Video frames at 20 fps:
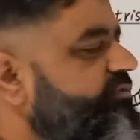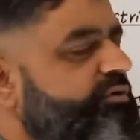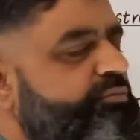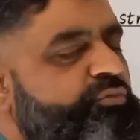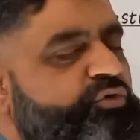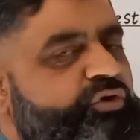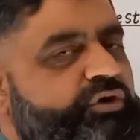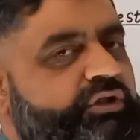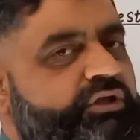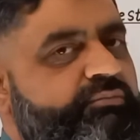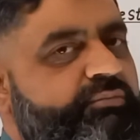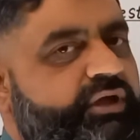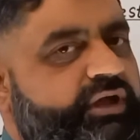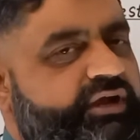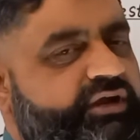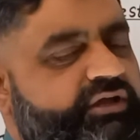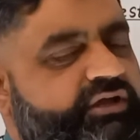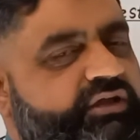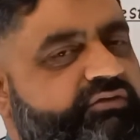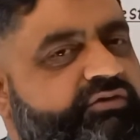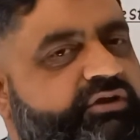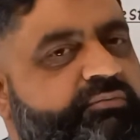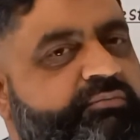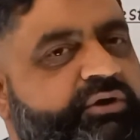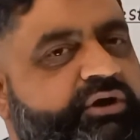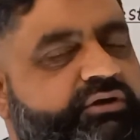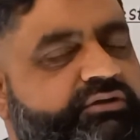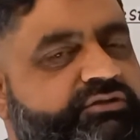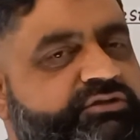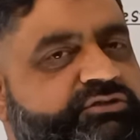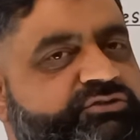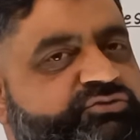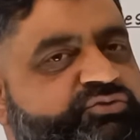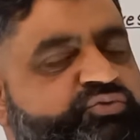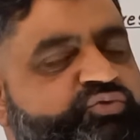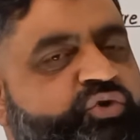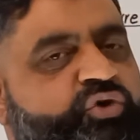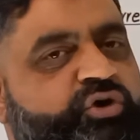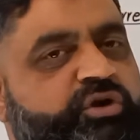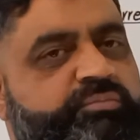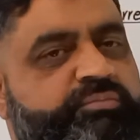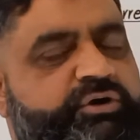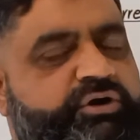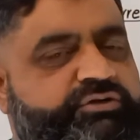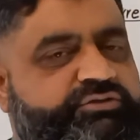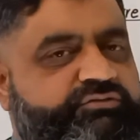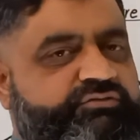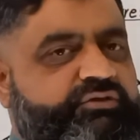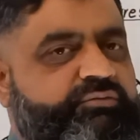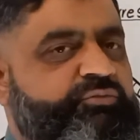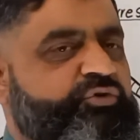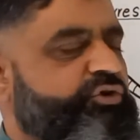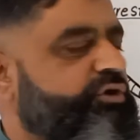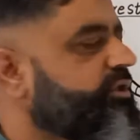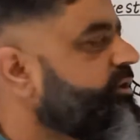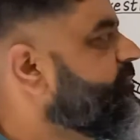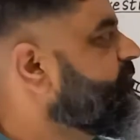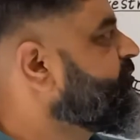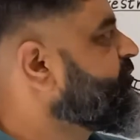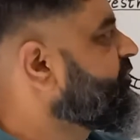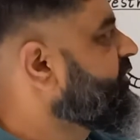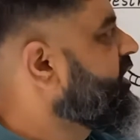of the body and giving branches to all parts of the body.